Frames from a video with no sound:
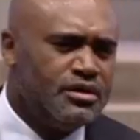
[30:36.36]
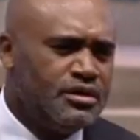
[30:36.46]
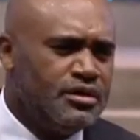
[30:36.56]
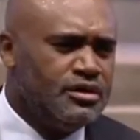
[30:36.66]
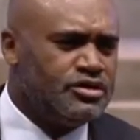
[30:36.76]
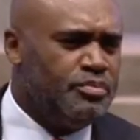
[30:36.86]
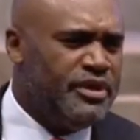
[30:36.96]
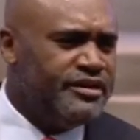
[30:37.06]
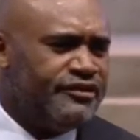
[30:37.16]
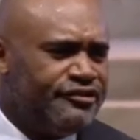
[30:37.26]
to be the
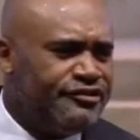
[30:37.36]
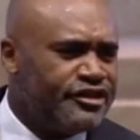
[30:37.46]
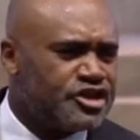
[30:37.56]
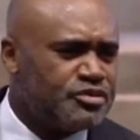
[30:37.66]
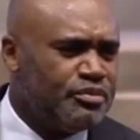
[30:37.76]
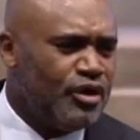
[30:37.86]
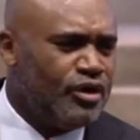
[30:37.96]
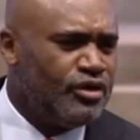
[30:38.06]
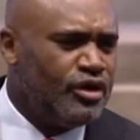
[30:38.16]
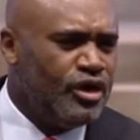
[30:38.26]
firstborn
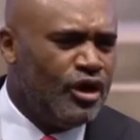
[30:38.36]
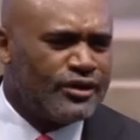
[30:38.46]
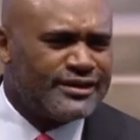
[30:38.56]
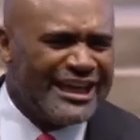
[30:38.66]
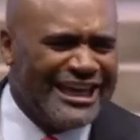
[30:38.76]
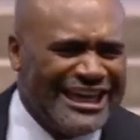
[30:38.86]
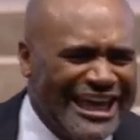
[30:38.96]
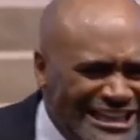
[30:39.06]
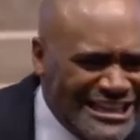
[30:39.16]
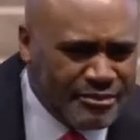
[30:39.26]
or to get the
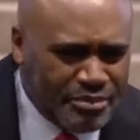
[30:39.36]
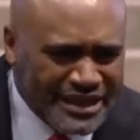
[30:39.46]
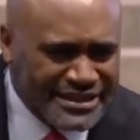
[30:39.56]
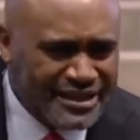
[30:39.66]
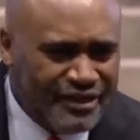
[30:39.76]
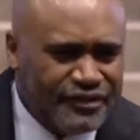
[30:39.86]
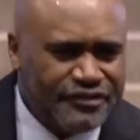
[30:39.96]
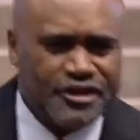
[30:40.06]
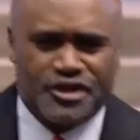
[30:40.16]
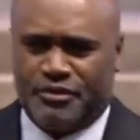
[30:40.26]
blessing of the
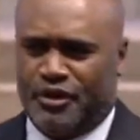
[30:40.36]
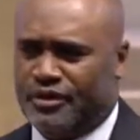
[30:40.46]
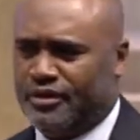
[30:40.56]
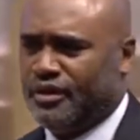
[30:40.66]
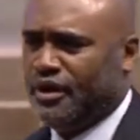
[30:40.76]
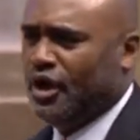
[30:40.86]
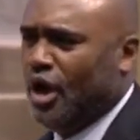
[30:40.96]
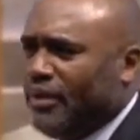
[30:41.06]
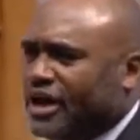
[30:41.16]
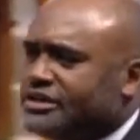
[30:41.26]
firstborn. Because
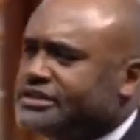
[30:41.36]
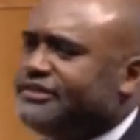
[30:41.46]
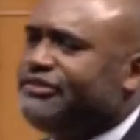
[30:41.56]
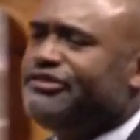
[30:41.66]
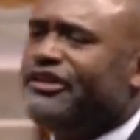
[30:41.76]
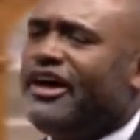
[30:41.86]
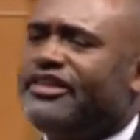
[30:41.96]
the Father,